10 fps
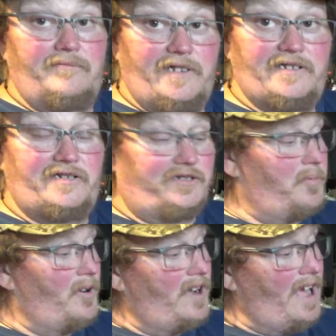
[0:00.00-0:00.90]
this is a
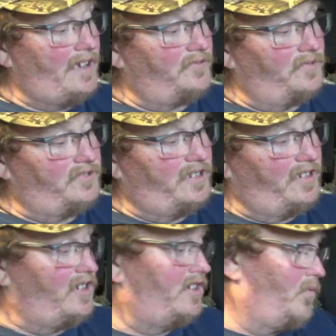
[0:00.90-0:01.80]
pretty nice one. It's in
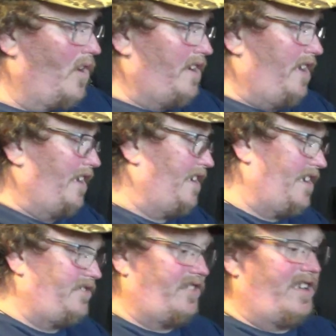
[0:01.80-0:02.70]
good working
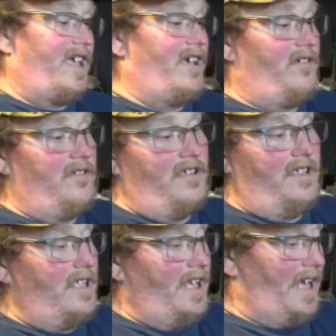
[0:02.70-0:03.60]
condition now.
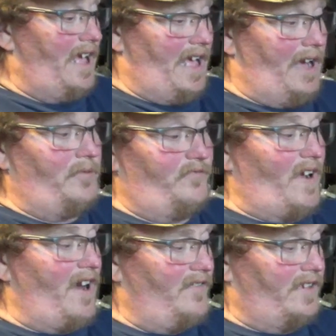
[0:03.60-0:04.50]
I would
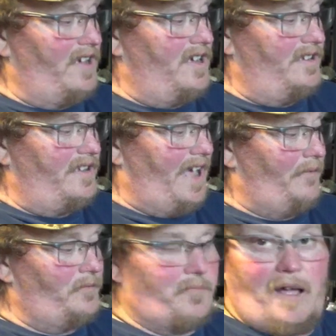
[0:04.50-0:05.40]
fire the gun. I
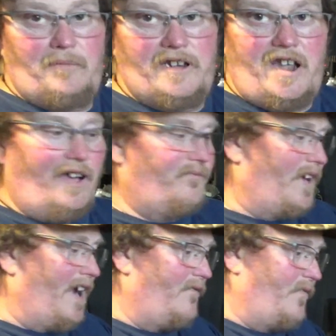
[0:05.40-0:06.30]
would probably not
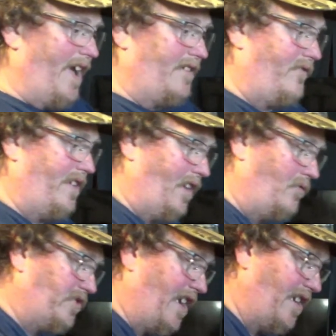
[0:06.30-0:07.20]
fire factory
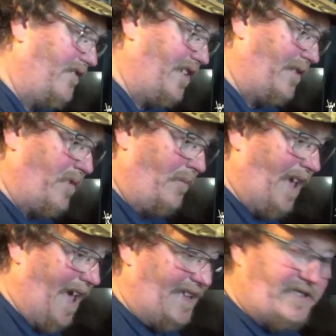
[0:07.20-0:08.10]
loads out of it. I'd probably
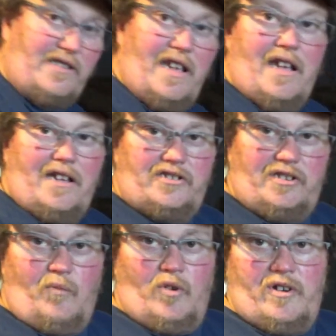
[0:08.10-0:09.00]
ask
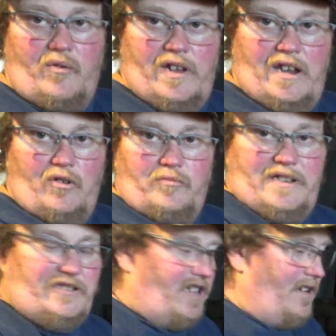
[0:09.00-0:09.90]
someone to reload me
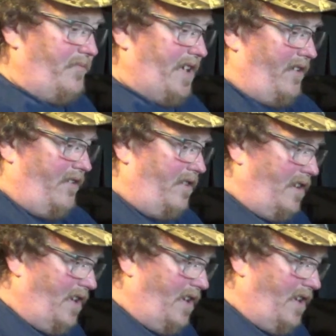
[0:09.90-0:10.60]
some that are